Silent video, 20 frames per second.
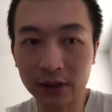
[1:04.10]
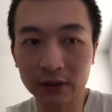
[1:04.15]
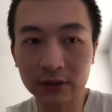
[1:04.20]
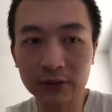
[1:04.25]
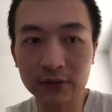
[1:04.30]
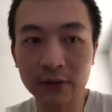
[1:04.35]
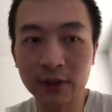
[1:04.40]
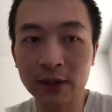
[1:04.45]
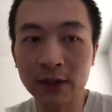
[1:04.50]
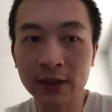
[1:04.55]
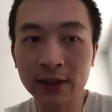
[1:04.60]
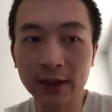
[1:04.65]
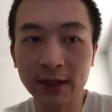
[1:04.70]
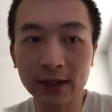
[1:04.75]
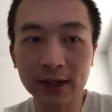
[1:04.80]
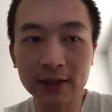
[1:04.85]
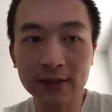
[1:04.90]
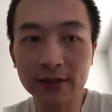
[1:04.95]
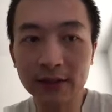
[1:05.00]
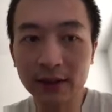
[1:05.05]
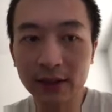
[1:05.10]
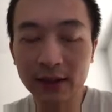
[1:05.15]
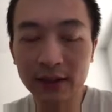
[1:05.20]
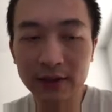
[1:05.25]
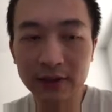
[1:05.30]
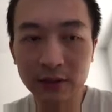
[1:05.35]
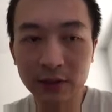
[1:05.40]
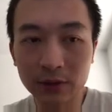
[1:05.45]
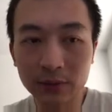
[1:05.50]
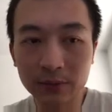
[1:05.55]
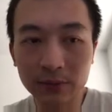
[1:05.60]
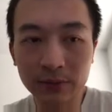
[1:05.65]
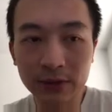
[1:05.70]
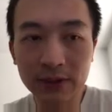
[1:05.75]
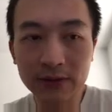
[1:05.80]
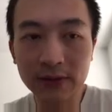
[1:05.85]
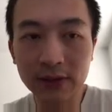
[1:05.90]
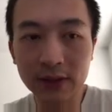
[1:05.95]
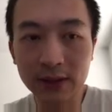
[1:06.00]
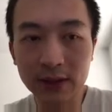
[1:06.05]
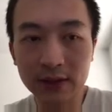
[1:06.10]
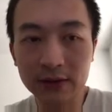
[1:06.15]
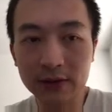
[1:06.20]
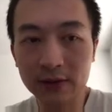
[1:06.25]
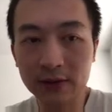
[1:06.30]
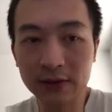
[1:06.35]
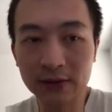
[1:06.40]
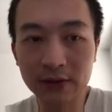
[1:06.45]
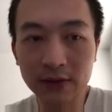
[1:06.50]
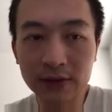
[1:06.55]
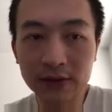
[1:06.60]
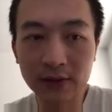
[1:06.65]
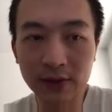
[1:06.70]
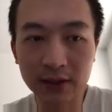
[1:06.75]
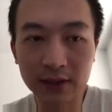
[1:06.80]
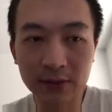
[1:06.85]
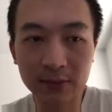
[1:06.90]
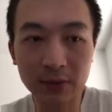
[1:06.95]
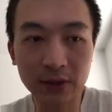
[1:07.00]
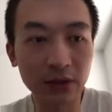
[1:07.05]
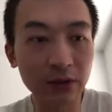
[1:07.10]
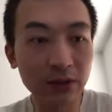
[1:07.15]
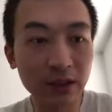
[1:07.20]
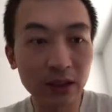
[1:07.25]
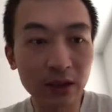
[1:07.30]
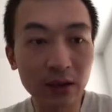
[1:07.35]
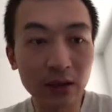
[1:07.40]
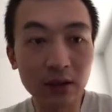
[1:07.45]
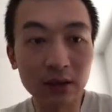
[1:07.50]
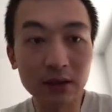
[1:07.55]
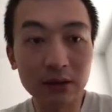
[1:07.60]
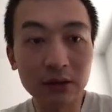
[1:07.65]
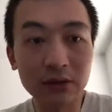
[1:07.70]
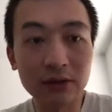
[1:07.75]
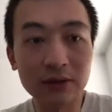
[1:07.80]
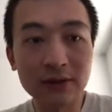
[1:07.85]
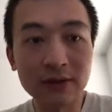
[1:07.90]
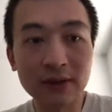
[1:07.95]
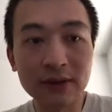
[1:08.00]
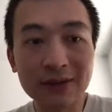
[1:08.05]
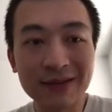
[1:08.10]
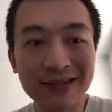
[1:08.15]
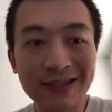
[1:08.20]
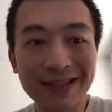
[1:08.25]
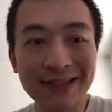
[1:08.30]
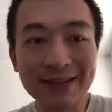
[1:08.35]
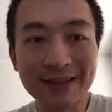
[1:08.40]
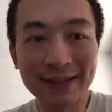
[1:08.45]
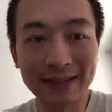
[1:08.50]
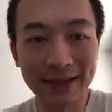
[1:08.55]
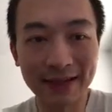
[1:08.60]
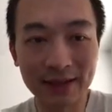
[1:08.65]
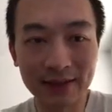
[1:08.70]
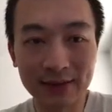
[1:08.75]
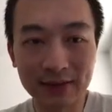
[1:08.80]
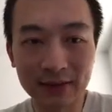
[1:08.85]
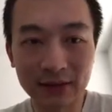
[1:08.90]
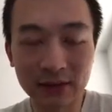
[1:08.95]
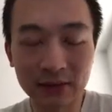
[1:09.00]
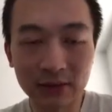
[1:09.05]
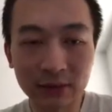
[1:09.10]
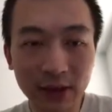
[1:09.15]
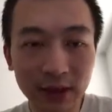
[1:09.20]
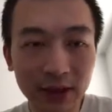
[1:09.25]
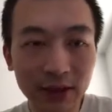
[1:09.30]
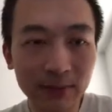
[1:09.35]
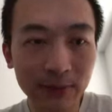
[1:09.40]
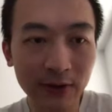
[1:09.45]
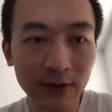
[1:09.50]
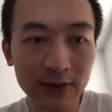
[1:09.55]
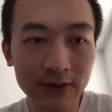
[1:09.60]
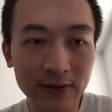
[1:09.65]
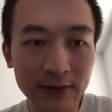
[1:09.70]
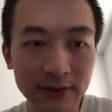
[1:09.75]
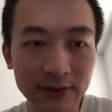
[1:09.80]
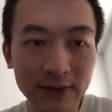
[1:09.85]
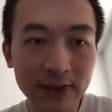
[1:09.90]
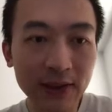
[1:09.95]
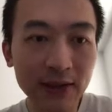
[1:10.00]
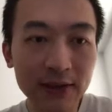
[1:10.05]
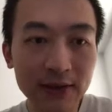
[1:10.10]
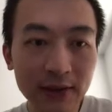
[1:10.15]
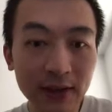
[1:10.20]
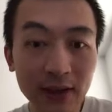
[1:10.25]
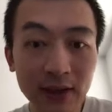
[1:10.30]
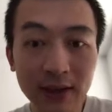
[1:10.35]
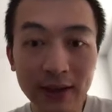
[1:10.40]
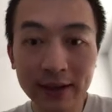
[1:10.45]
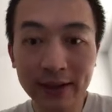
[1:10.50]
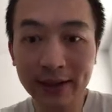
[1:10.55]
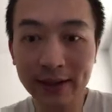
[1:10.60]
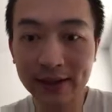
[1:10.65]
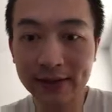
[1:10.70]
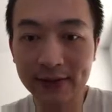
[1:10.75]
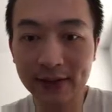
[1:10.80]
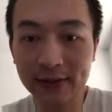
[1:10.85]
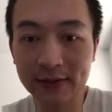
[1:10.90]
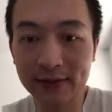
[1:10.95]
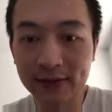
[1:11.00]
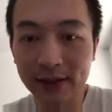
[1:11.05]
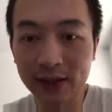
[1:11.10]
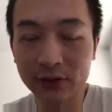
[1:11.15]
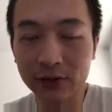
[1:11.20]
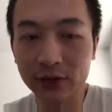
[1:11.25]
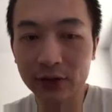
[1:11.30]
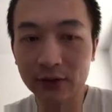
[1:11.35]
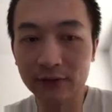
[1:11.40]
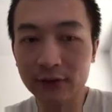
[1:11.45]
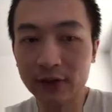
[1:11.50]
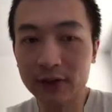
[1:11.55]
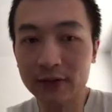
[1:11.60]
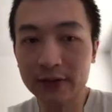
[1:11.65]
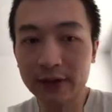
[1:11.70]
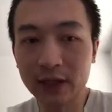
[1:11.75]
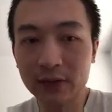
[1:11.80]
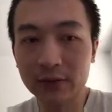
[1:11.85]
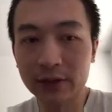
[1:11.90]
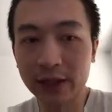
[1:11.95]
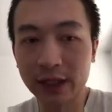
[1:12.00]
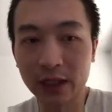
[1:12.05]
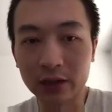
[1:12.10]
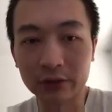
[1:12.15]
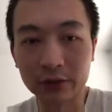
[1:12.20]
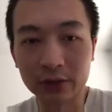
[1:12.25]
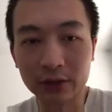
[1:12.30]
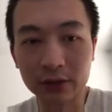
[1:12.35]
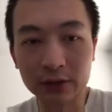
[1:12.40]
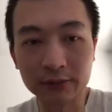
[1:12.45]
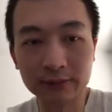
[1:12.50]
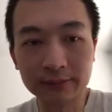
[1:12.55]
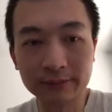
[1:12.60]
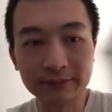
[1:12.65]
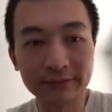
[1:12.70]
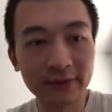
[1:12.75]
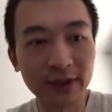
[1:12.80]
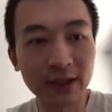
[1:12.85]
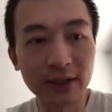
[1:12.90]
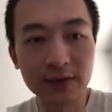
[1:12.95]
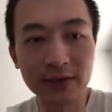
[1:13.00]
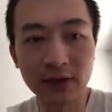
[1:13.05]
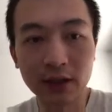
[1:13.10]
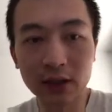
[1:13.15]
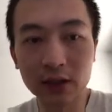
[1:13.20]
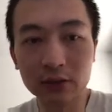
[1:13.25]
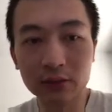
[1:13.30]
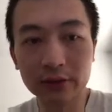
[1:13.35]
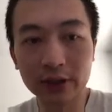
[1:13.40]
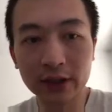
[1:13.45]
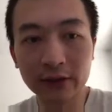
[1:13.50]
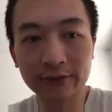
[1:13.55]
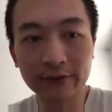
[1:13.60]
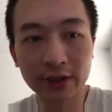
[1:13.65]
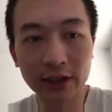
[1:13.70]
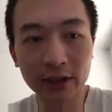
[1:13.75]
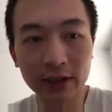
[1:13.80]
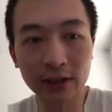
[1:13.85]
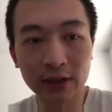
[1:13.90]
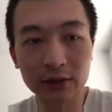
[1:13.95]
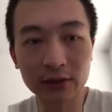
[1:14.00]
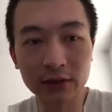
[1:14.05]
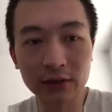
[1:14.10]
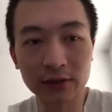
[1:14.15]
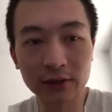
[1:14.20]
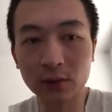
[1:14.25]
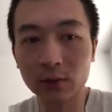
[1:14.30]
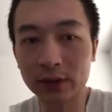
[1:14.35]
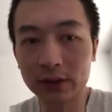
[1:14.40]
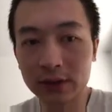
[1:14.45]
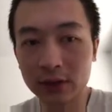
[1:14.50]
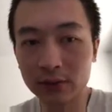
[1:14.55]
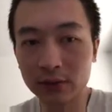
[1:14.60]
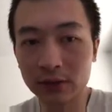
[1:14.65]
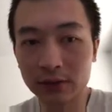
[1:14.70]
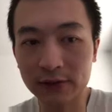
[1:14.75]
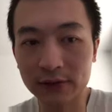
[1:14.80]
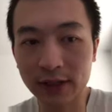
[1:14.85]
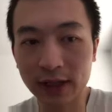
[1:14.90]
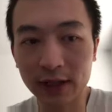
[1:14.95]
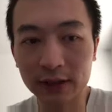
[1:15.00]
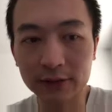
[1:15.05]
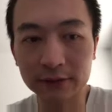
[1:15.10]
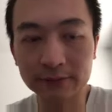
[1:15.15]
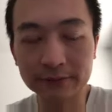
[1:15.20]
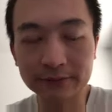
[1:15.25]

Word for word: use azs or bzs or ccs, but you cannot use zzs, right? Because zz is consecutive, the same character. That's the only violation, so we don't use that.